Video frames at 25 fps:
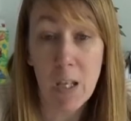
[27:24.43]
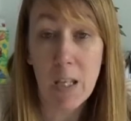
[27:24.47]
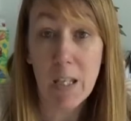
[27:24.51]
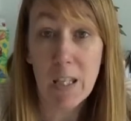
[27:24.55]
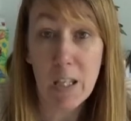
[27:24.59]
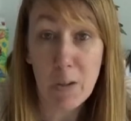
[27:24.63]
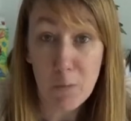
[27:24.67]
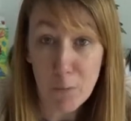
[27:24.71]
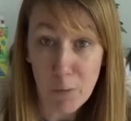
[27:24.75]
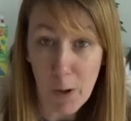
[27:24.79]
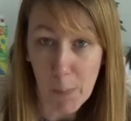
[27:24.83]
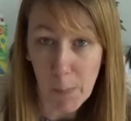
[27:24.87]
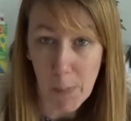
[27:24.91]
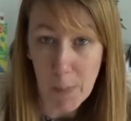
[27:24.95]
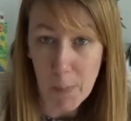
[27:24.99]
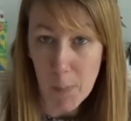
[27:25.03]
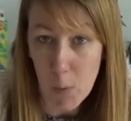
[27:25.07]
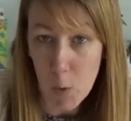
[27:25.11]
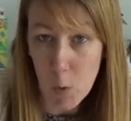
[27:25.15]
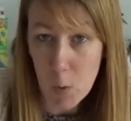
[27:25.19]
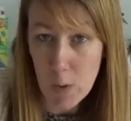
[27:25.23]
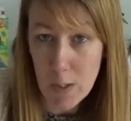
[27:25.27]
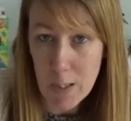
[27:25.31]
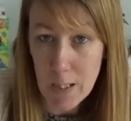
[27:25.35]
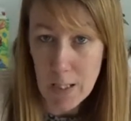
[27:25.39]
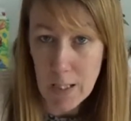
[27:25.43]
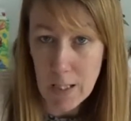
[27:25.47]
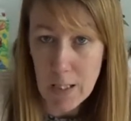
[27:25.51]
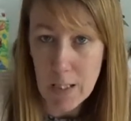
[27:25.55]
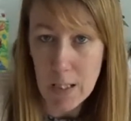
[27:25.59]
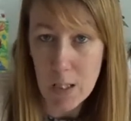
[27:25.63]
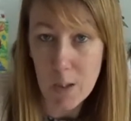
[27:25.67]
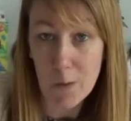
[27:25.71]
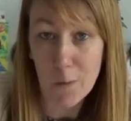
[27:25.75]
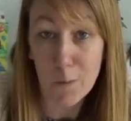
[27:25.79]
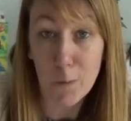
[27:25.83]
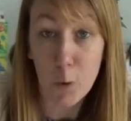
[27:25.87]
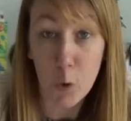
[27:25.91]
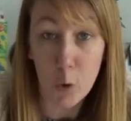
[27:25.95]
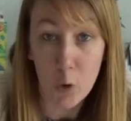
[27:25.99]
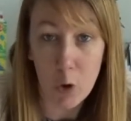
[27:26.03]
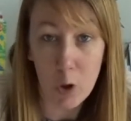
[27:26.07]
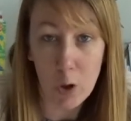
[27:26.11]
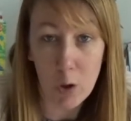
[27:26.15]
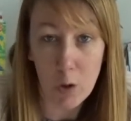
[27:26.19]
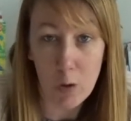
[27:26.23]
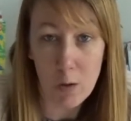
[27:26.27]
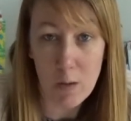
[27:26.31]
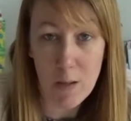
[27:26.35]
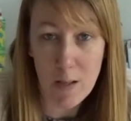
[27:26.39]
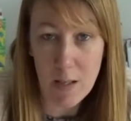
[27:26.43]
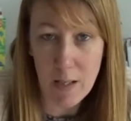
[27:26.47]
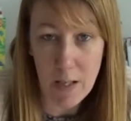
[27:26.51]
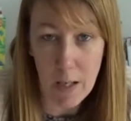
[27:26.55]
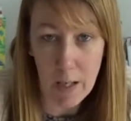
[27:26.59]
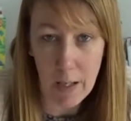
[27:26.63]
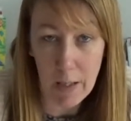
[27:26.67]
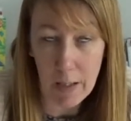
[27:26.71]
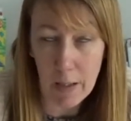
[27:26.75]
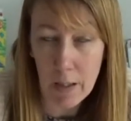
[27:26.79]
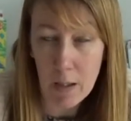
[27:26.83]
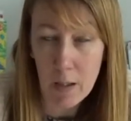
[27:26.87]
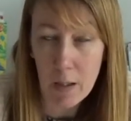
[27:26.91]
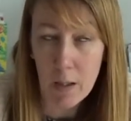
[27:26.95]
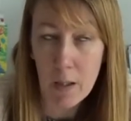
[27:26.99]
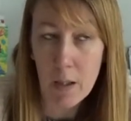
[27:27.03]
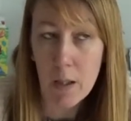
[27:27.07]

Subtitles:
gift wrapping boxes at 4 o'clock today.